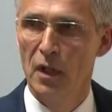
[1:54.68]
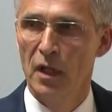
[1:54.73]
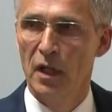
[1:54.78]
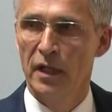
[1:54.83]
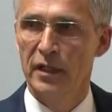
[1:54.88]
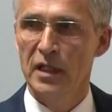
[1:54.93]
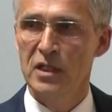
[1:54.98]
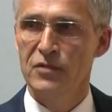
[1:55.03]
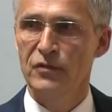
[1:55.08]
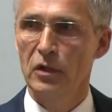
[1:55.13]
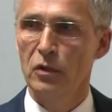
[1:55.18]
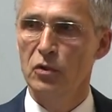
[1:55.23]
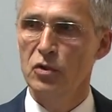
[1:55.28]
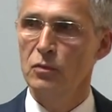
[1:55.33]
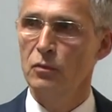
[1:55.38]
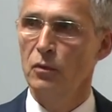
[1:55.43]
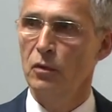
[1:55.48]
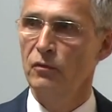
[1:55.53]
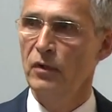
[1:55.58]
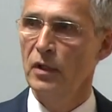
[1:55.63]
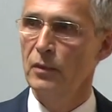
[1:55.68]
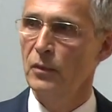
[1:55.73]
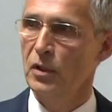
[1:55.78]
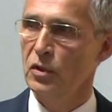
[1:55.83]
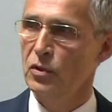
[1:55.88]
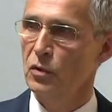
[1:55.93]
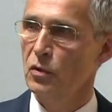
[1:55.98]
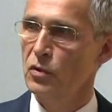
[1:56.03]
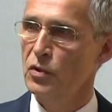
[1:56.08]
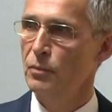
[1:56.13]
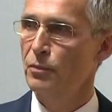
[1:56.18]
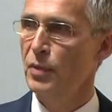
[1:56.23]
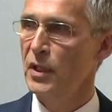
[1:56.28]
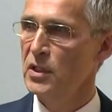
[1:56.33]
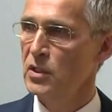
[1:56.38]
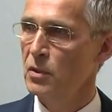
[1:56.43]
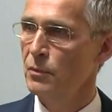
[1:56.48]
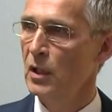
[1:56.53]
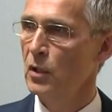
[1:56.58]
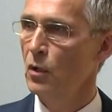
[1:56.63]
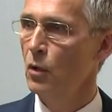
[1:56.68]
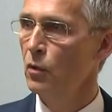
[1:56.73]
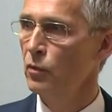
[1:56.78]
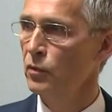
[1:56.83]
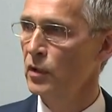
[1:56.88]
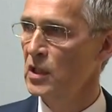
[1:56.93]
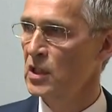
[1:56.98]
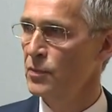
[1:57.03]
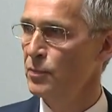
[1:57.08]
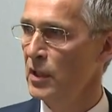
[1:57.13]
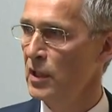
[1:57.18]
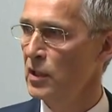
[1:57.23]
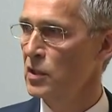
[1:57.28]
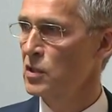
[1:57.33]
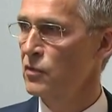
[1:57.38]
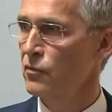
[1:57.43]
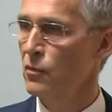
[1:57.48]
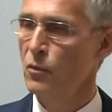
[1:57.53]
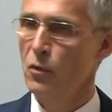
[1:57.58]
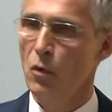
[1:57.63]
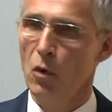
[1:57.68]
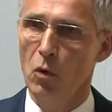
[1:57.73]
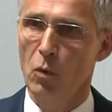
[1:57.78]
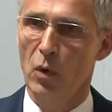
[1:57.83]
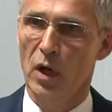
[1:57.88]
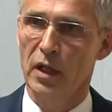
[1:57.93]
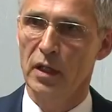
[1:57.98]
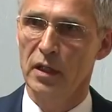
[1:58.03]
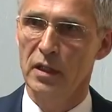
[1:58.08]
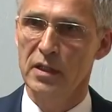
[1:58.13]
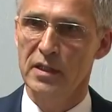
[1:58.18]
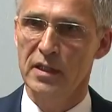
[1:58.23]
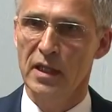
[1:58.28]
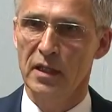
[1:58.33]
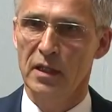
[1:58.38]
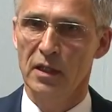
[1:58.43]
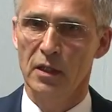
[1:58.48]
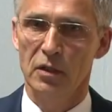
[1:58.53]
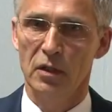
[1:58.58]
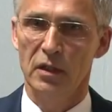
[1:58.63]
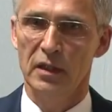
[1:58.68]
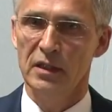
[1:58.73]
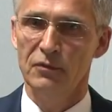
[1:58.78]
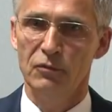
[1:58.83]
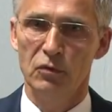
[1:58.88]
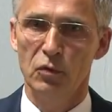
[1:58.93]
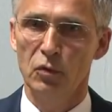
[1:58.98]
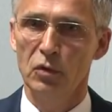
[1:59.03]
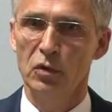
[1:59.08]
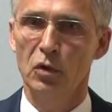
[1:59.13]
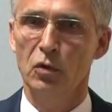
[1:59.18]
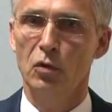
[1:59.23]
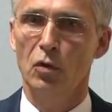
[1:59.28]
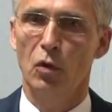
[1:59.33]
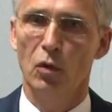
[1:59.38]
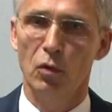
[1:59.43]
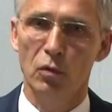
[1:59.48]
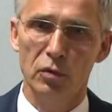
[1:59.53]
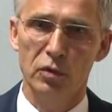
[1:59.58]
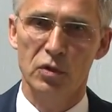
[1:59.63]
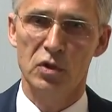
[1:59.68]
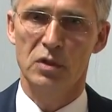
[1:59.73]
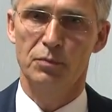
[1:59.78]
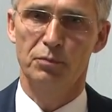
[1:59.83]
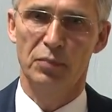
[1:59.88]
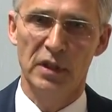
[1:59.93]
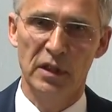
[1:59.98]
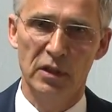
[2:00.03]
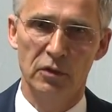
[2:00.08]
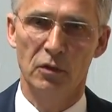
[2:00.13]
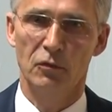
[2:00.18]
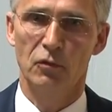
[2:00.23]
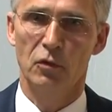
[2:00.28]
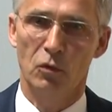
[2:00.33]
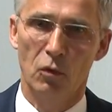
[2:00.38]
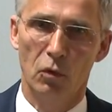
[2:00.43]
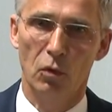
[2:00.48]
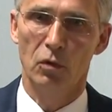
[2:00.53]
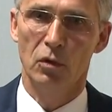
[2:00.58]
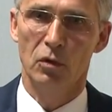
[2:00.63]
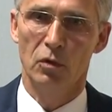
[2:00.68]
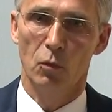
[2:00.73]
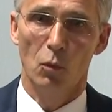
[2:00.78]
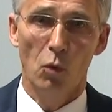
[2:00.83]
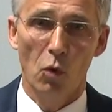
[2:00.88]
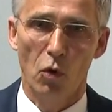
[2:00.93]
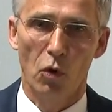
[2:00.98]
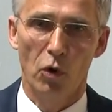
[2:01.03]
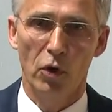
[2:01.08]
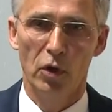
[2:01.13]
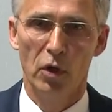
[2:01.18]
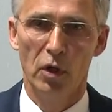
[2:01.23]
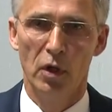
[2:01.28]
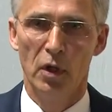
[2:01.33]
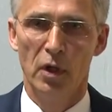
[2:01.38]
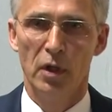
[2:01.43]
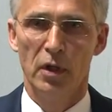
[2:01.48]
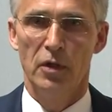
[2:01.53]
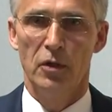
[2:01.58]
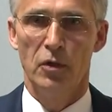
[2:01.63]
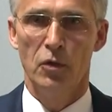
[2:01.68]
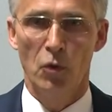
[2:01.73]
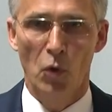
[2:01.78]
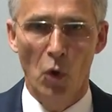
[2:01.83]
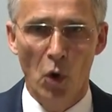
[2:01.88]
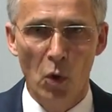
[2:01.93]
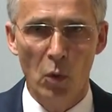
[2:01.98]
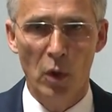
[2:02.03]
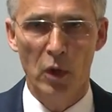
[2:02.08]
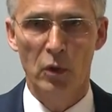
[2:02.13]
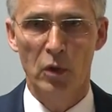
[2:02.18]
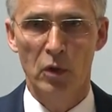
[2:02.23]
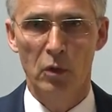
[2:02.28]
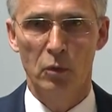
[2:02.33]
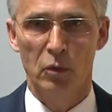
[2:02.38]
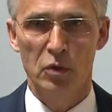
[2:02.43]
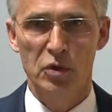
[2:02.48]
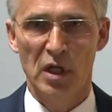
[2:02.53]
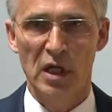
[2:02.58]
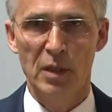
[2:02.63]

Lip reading: And that's very much also based on my own experience from Norway, is that even during the coldest period of the Cold War, Norway was